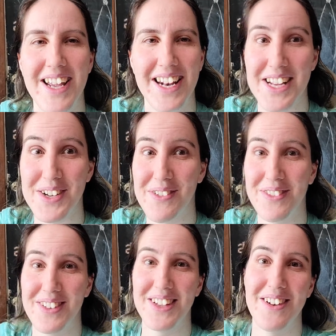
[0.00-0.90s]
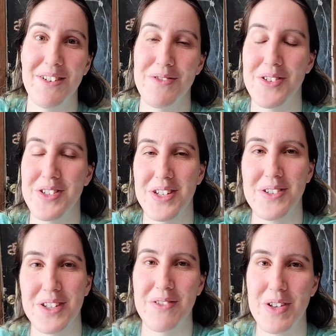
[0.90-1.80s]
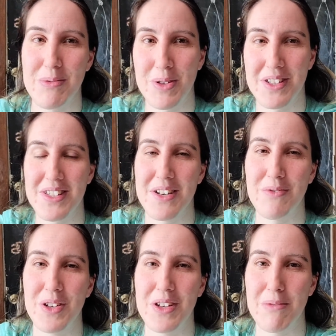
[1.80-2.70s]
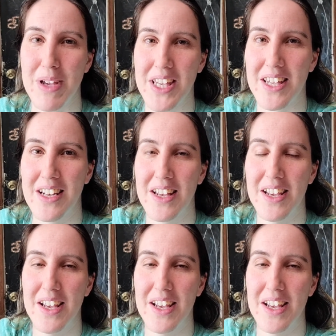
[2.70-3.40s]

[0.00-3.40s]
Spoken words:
and I don't, you know, I refuse to use like Facebook and stuff where you can make it